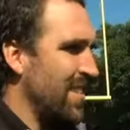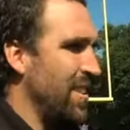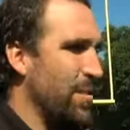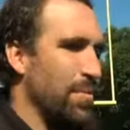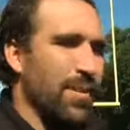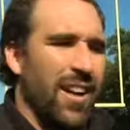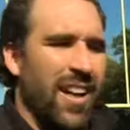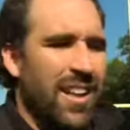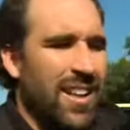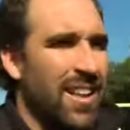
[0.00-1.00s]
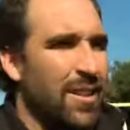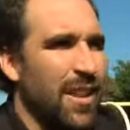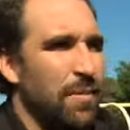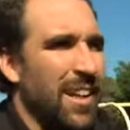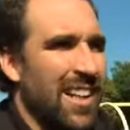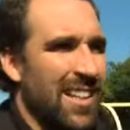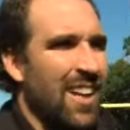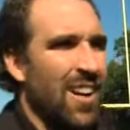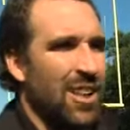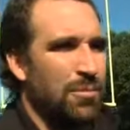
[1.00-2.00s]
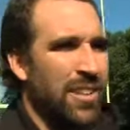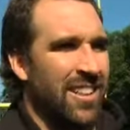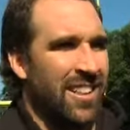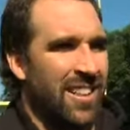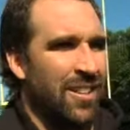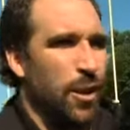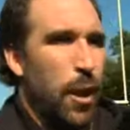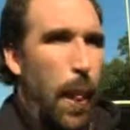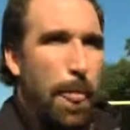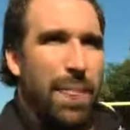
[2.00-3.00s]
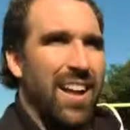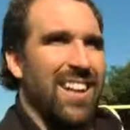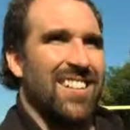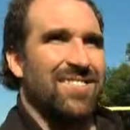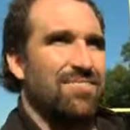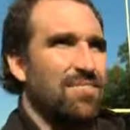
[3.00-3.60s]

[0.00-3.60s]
your prey, uh, it being in their element. You know, uh,